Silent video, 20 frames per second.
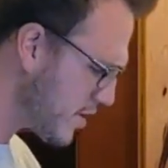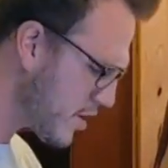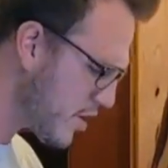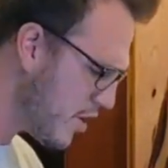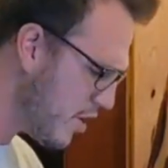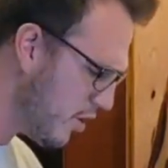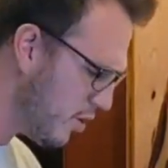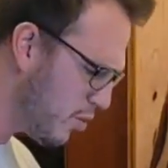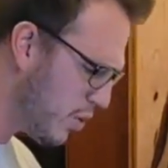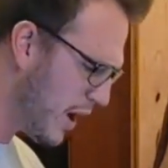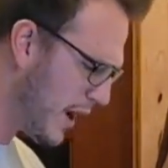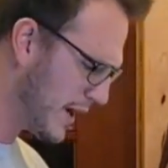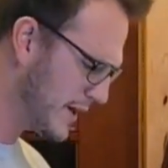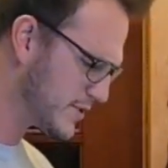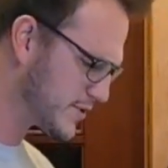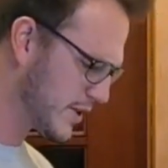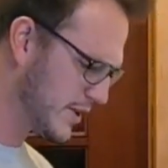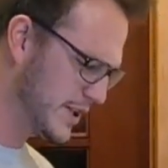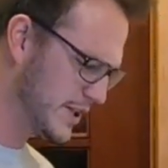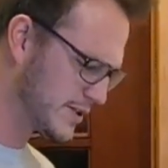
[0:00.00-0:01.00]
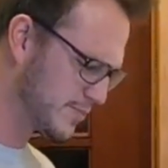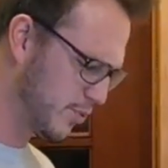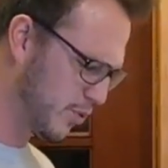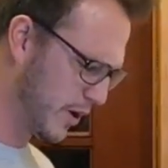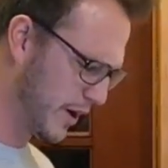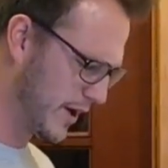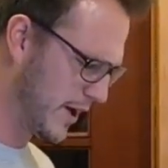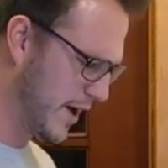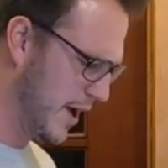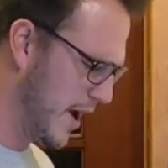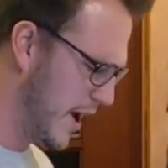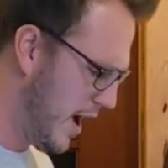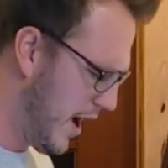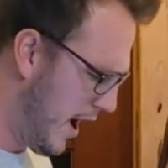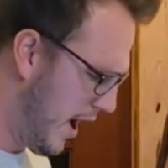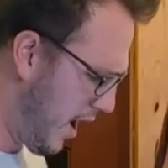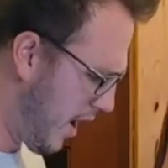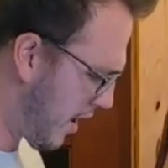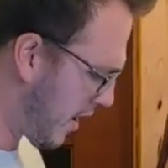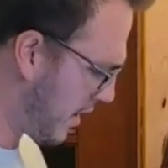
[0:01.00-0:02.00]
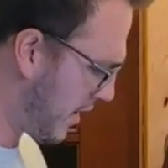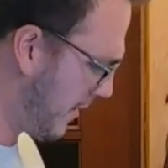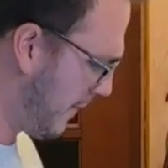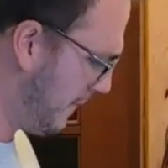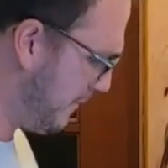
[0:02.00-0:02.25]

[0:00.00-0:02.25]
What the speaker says: All right, so at this point, our